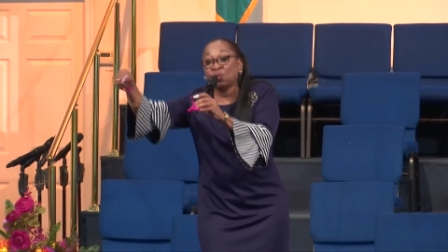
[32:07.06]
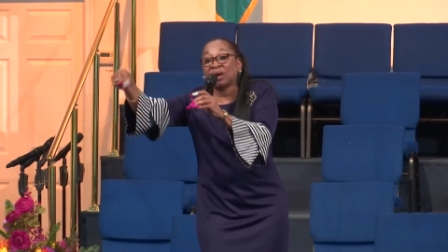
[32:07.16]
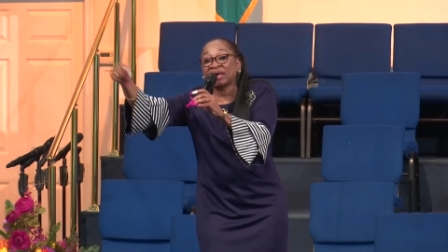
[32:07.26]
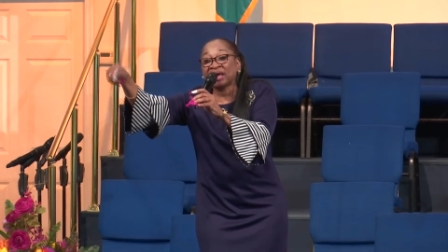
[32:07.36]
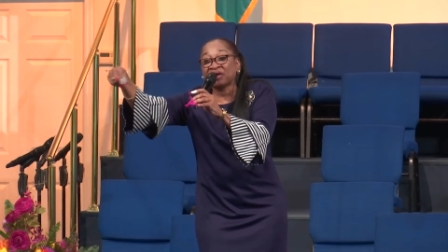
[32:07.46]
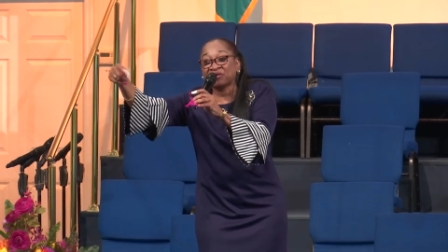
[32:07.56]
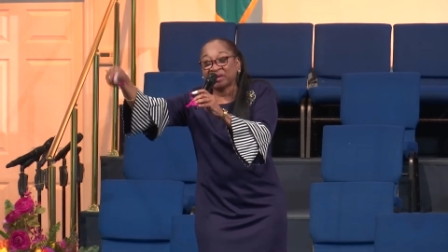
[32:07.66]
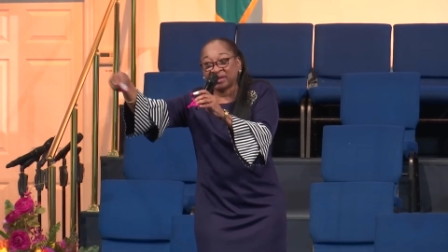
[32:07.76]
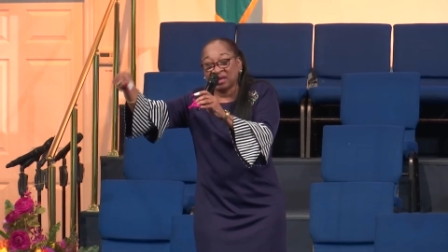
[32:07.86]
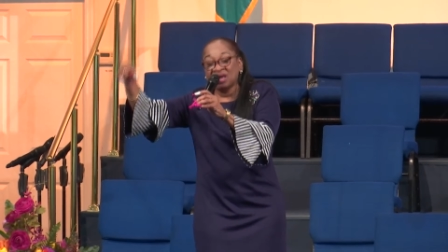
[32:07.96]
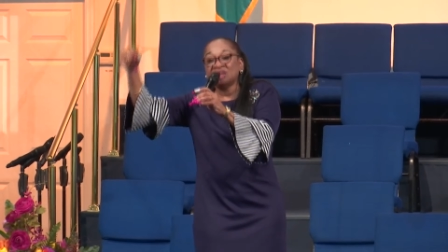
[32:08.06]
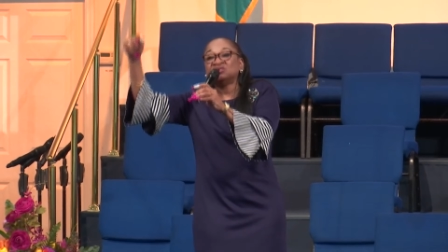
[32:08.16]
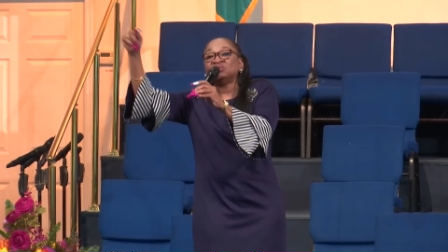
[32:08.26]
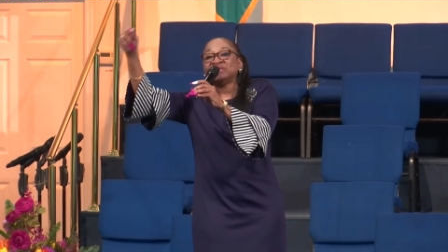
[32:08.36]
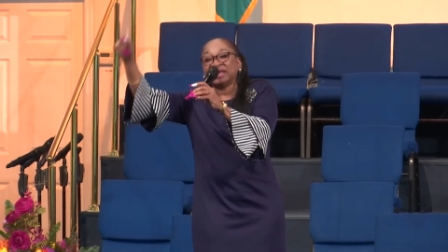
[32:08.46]
are carrying
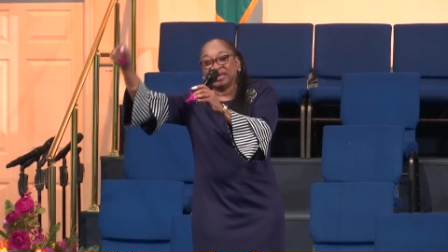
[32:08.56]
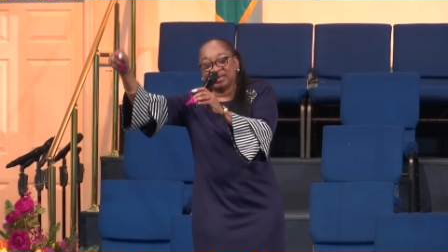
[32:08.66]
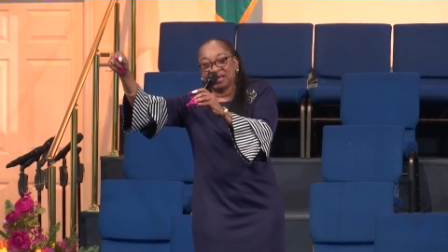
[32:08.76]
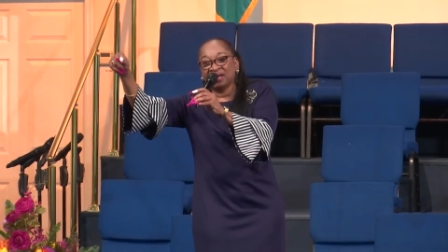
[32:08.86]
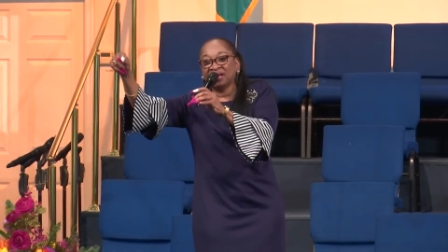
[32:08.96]
today.